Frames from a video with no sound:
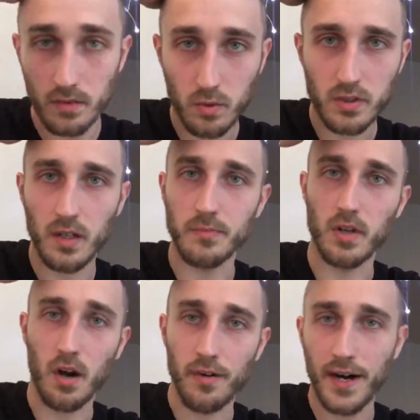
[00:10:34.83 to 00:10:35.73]
What's up,
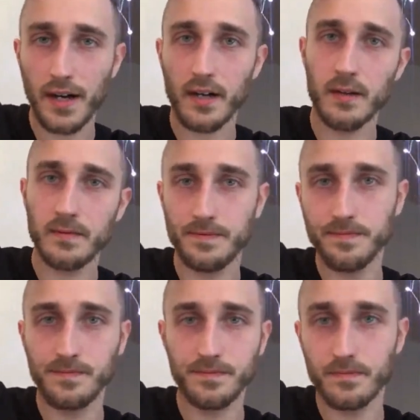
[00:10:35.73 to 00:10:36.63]
Zarek?
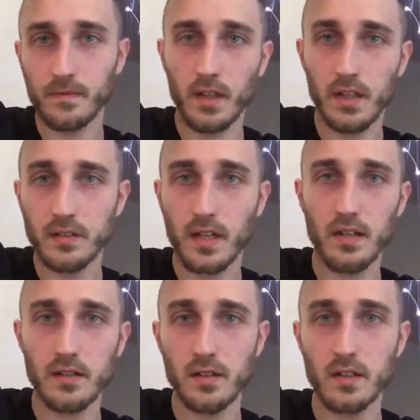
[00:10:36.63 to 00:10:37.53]
He
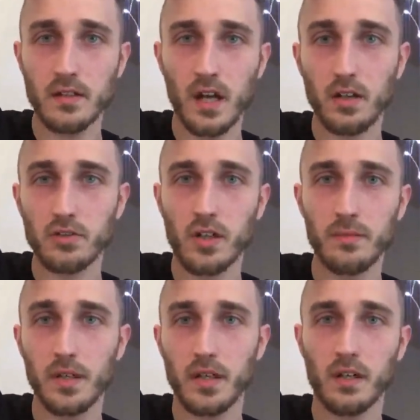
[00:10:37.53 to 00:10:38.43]
says, is Donald
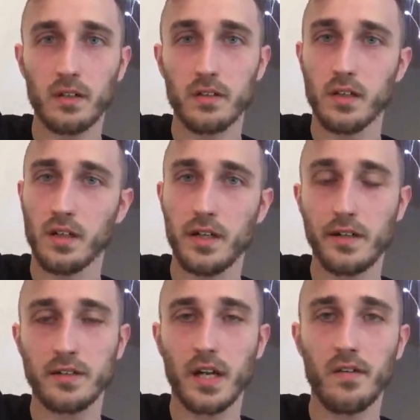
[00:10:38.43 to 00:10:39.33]
Trump going to declare
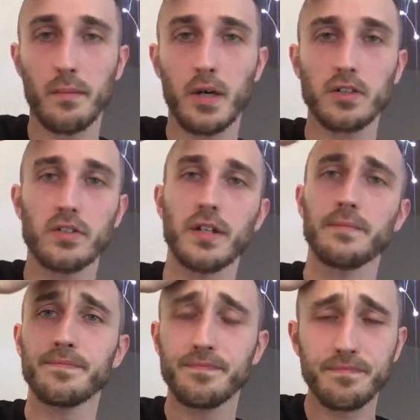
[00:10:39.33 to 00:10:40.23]
a state of
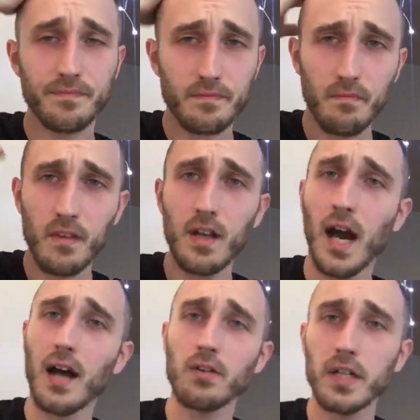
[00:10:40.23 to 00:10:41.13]
emergency?
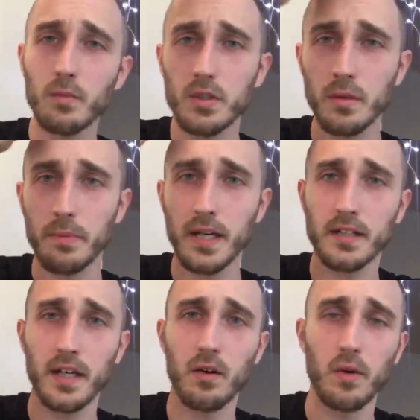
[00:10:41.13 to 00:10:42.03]
I don't get what the big
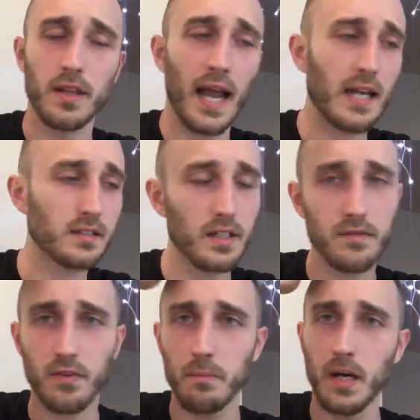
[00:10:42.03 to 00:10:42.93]
deal with
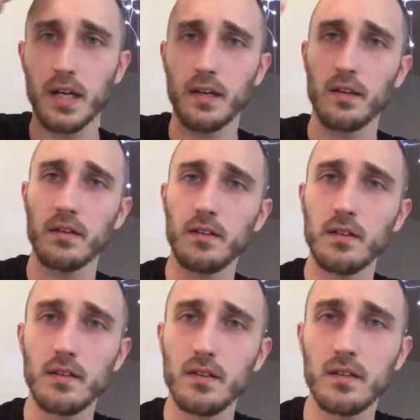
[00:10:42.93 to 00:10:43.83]
asking for money
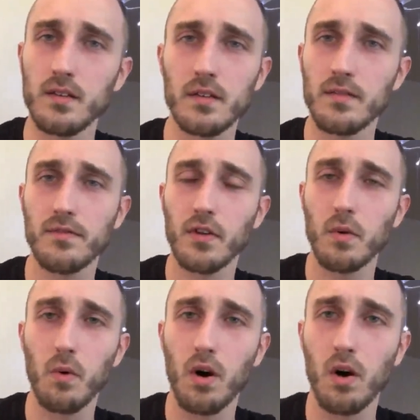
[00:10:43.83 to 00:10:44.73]
for the
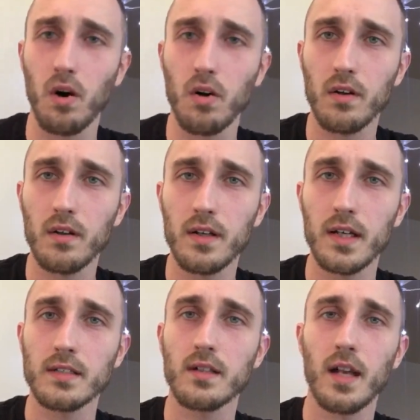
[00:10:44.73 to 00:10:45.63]
wall.
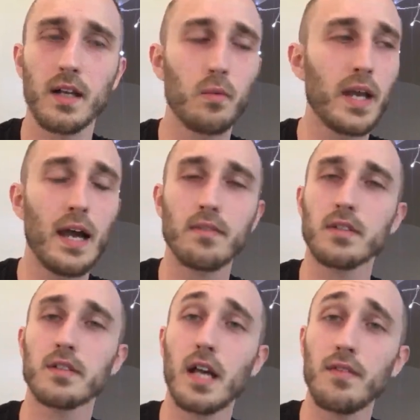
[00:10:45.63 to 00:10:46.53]
It's like we have a
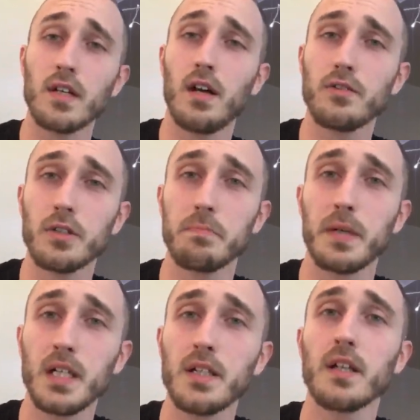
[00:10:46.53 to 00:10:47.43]
$700
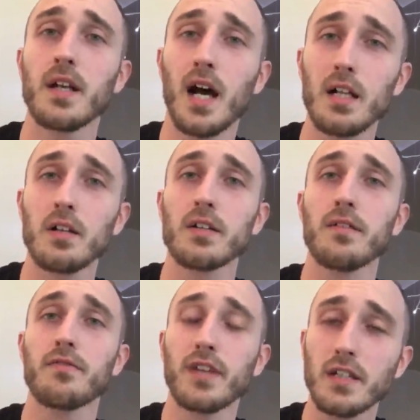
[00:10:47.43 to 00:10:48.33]
billion
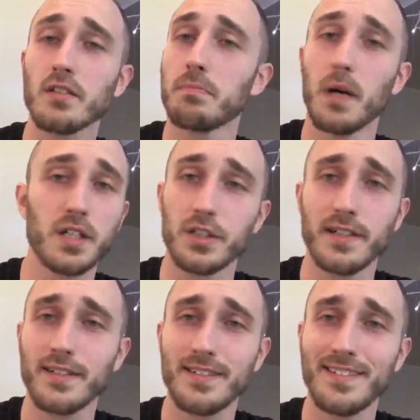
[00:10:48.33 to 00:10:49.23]
defense
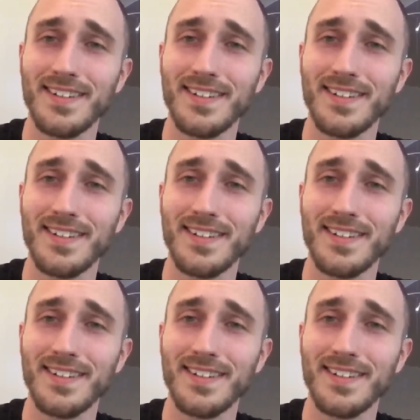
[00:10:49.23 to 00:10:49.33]
budget.